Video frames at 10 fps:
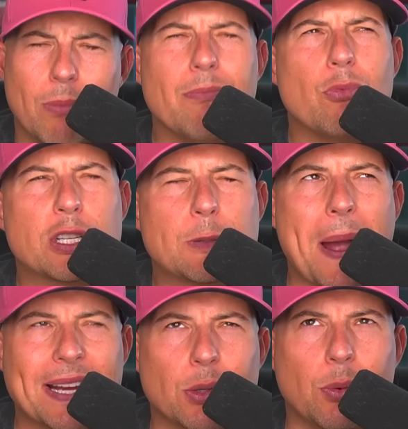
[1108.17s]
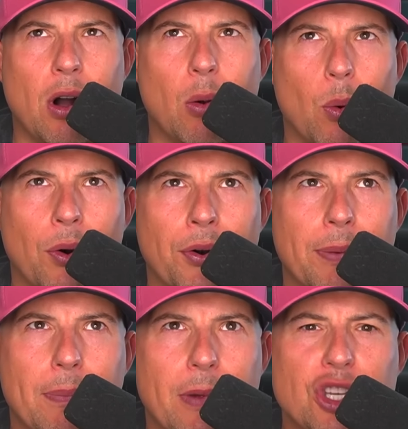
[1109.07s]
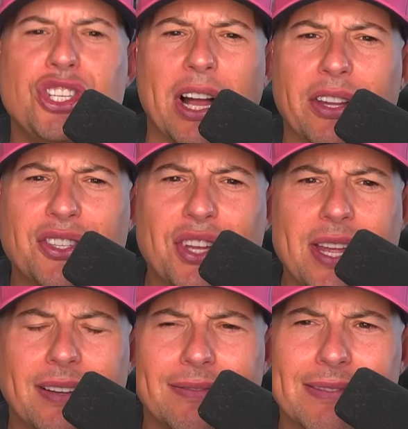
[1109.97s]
Respect's the wrong word. Jealousy.